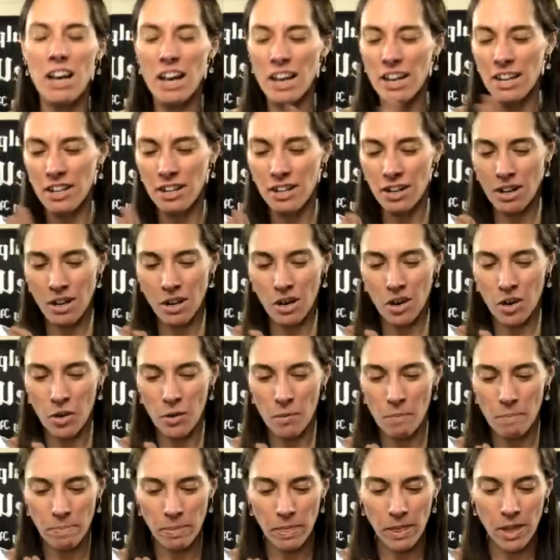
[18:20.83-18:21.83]
You know,
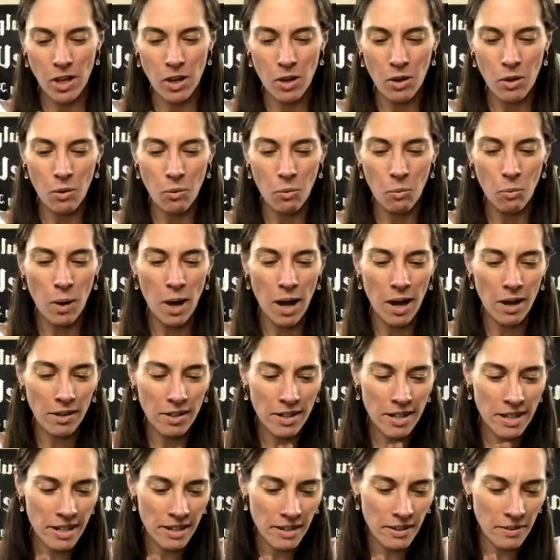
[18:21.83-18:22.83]

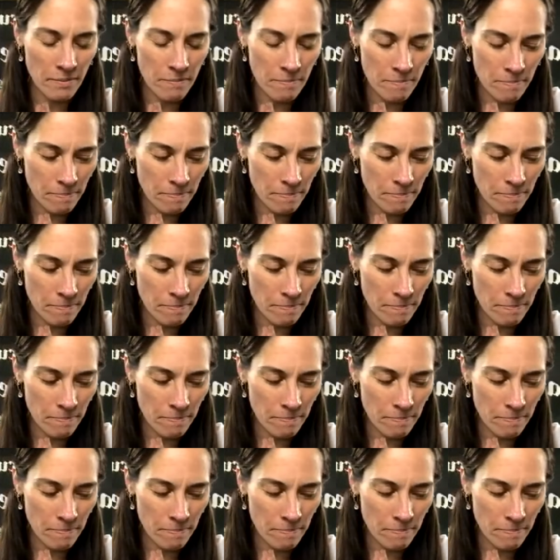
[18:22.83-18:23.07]
welding,